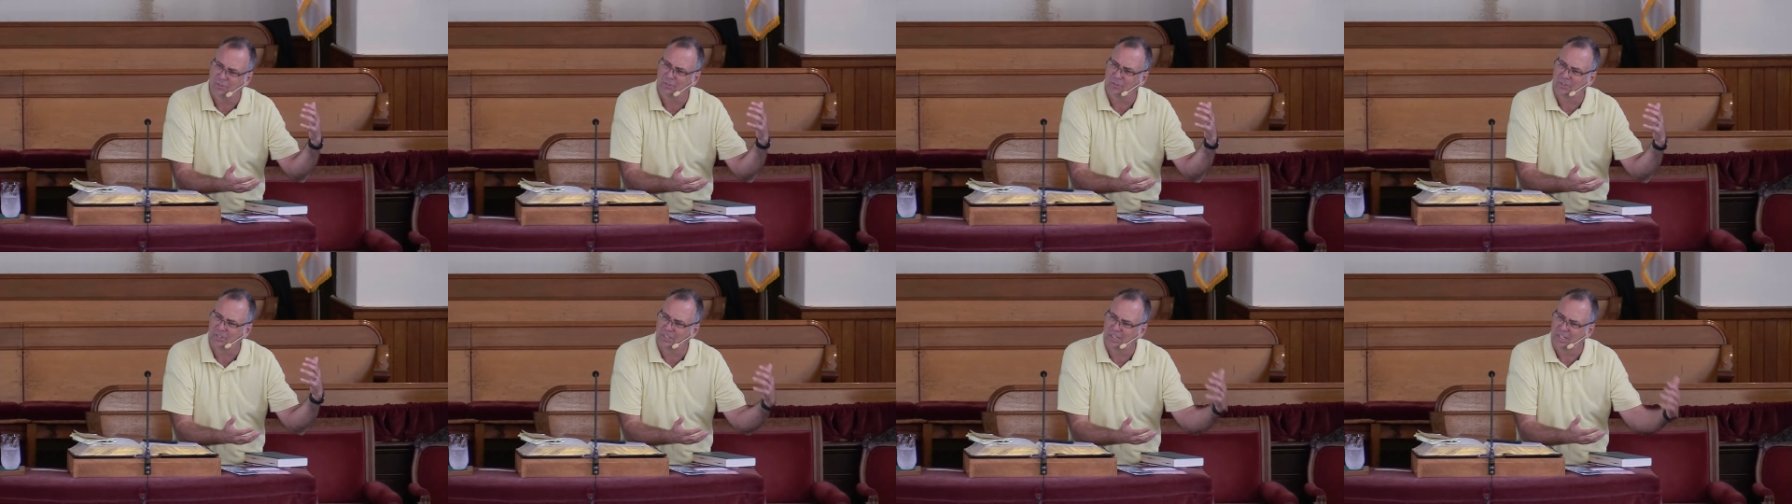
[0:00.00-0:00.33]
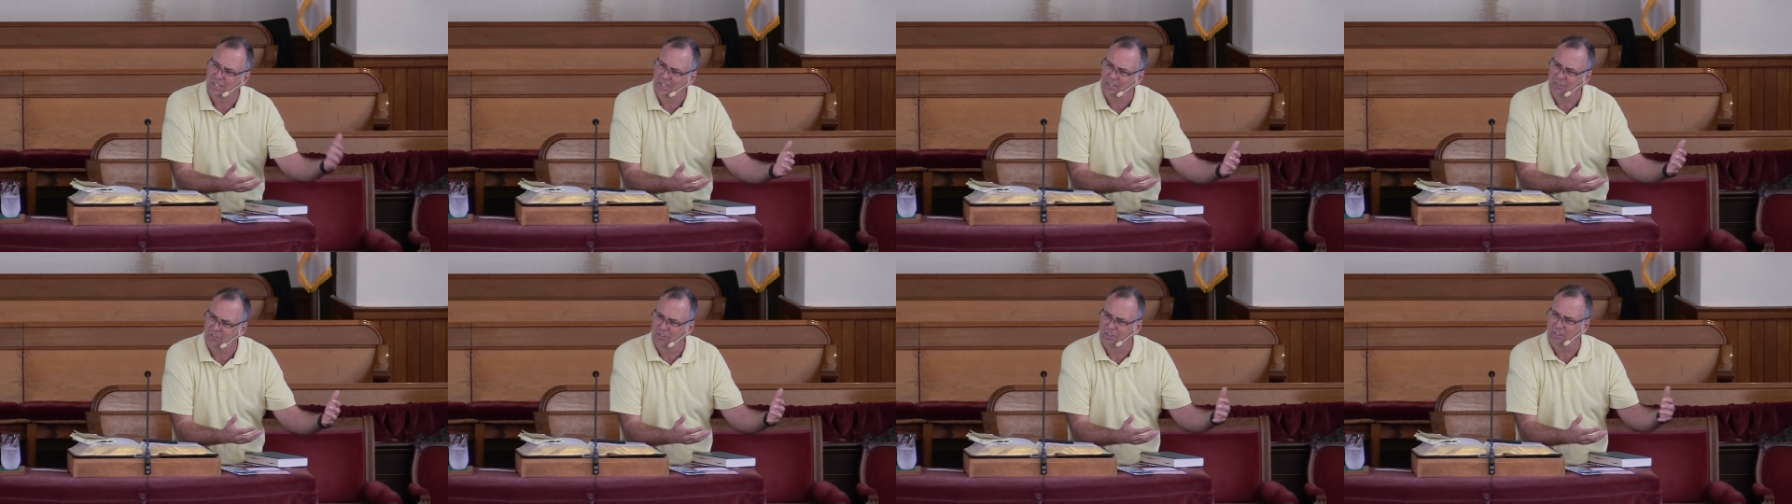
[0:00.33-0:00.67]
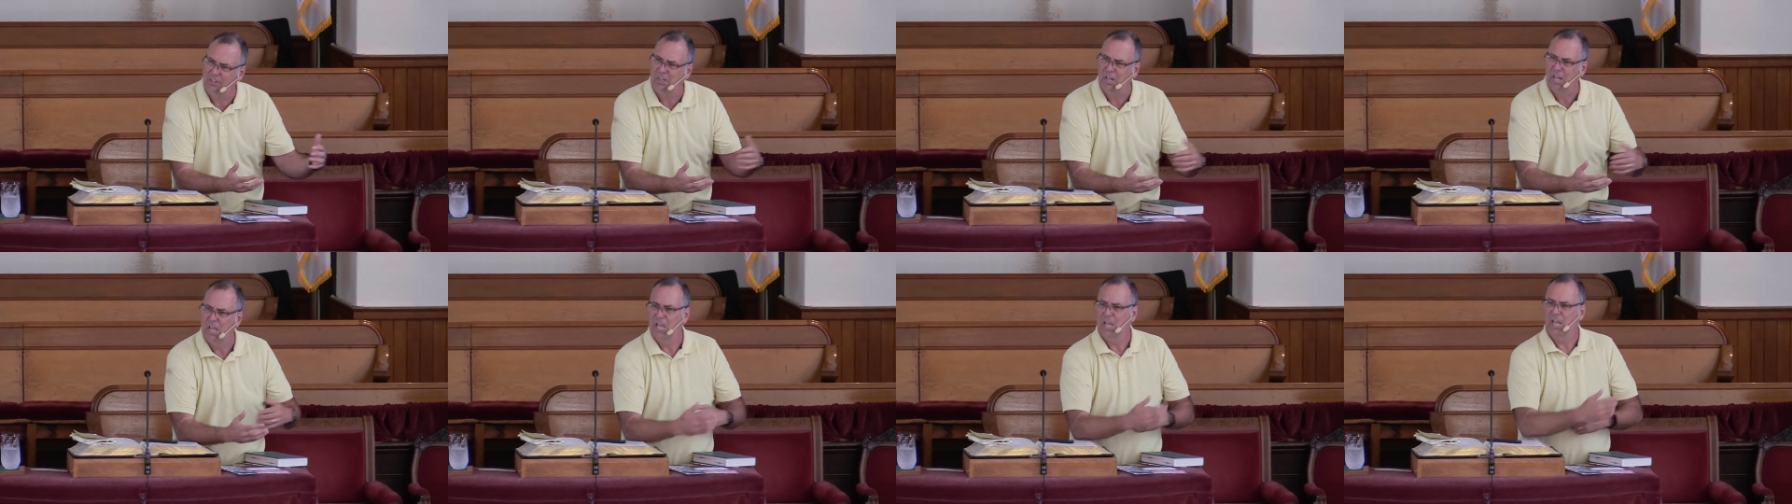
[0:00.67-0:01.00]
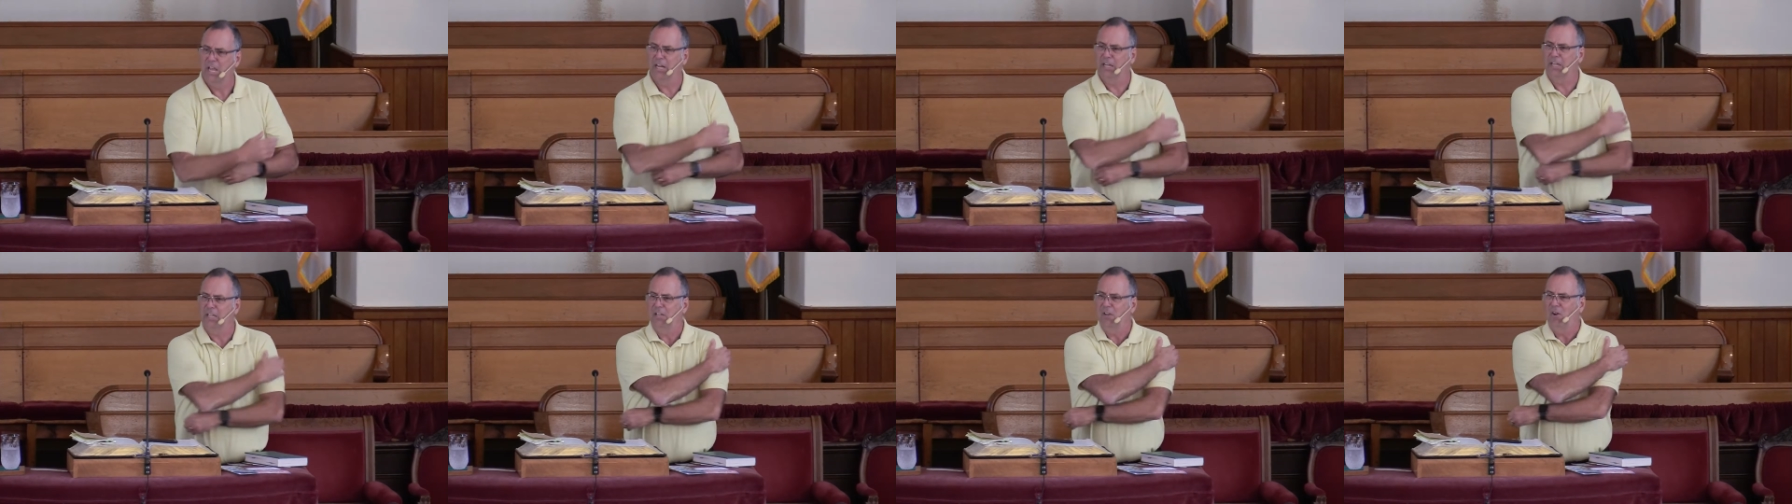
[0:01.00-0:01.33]
your kids, and,
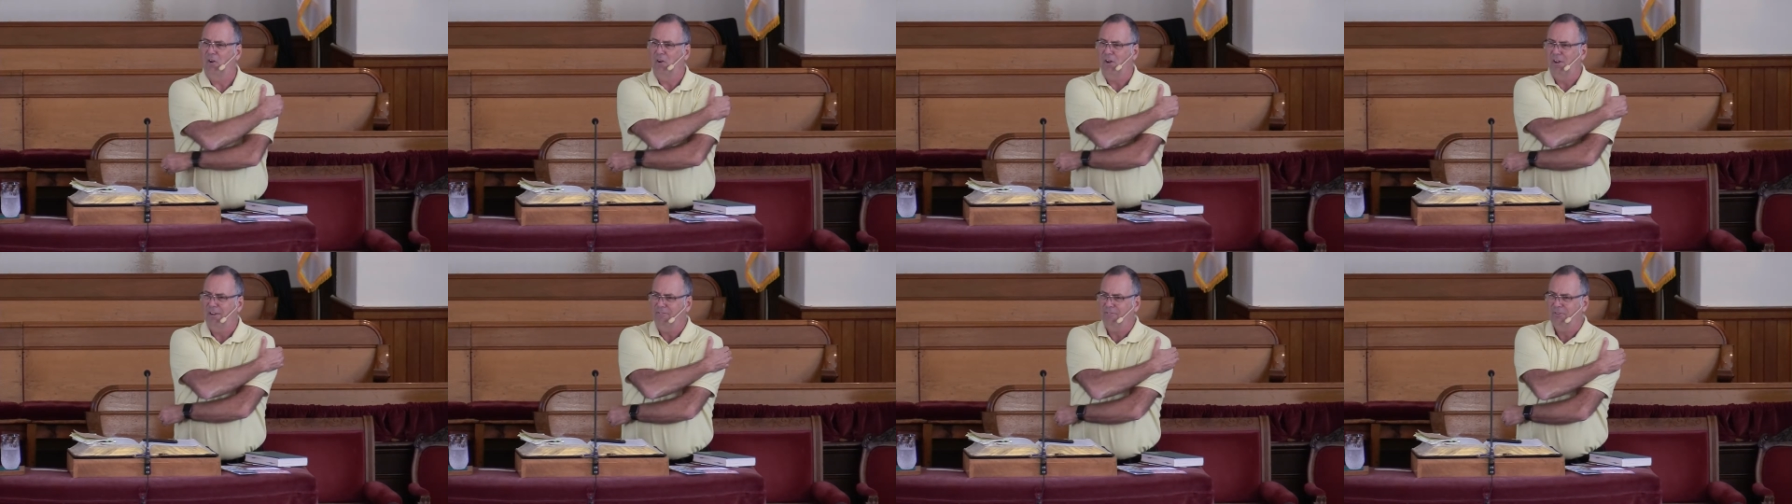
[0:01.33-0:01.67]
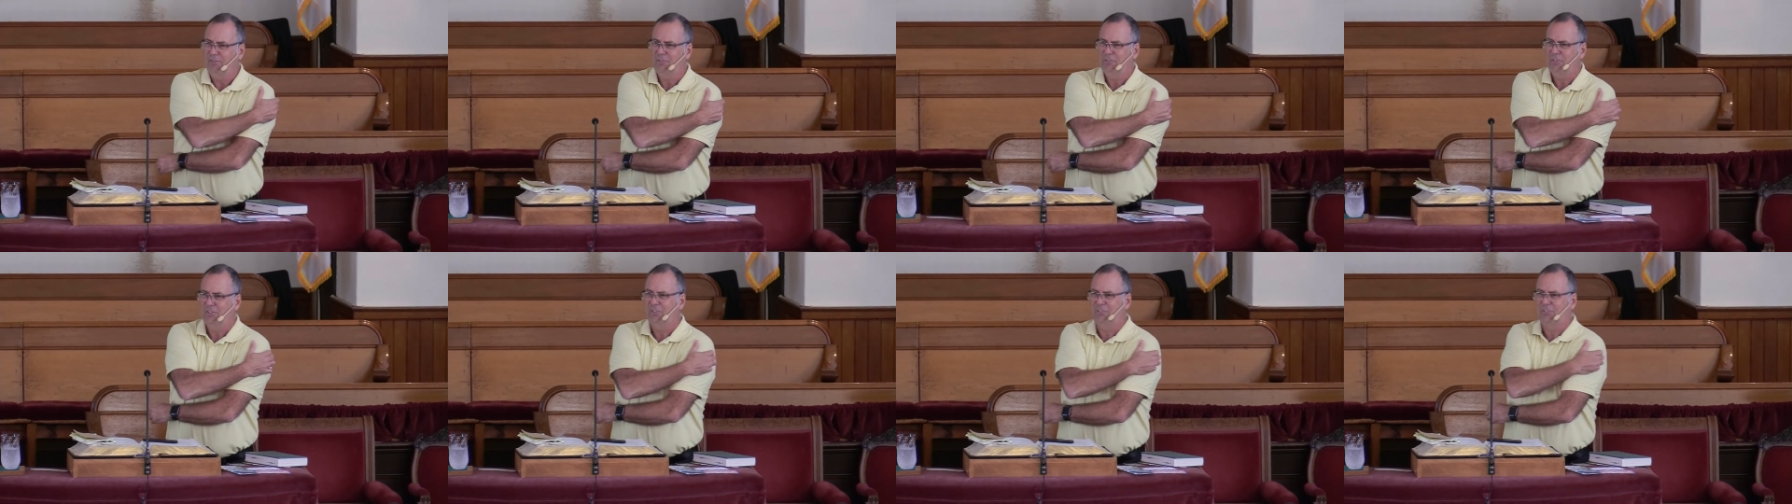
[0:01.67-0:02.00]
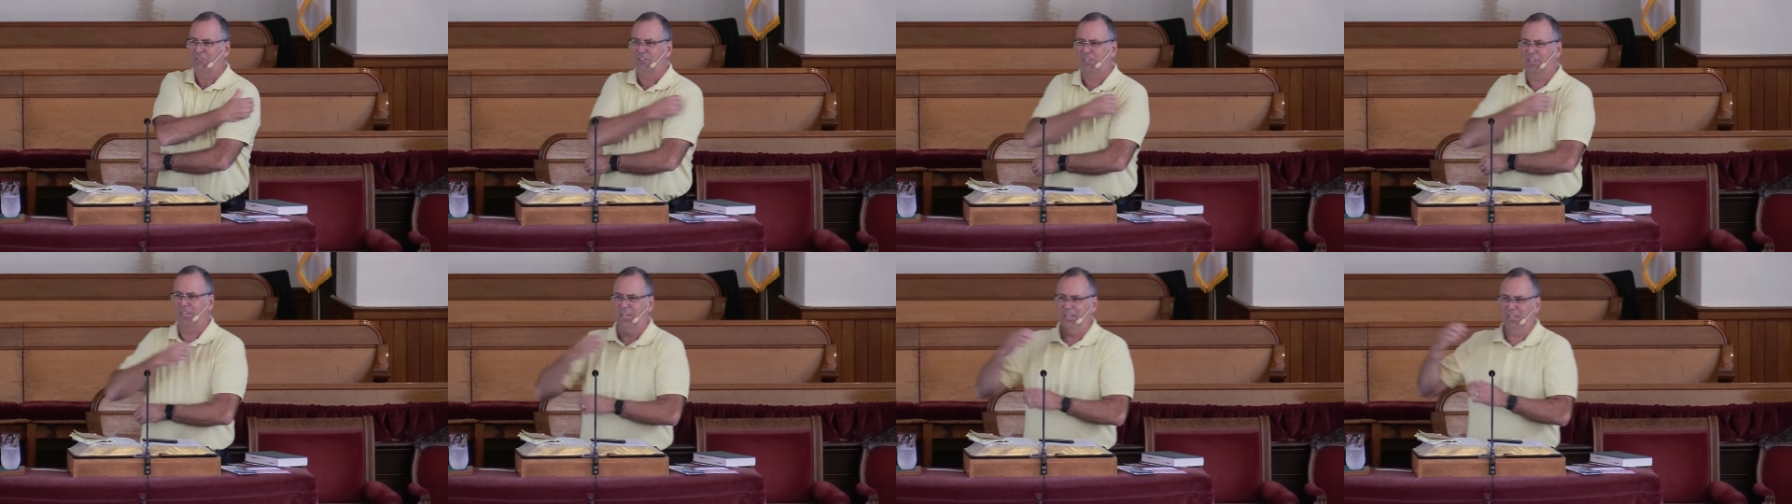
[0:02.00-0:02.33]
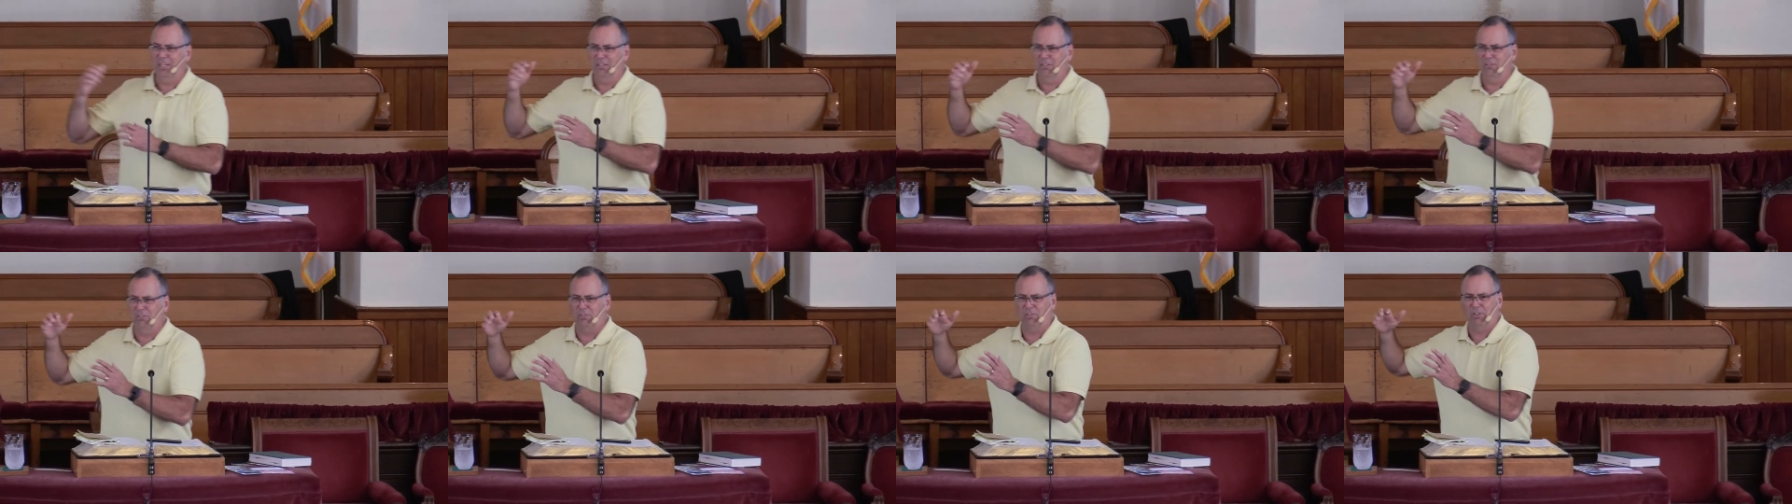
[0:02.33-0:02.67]
and he offers his
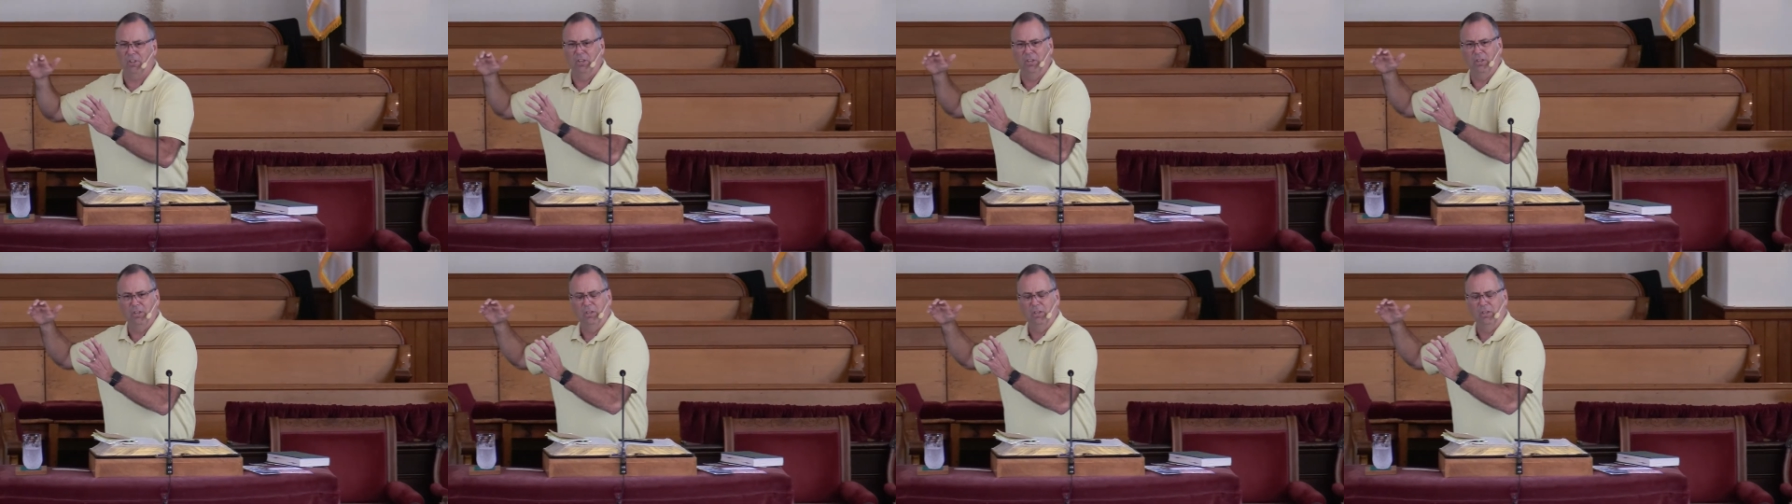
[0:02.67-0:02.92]
kids,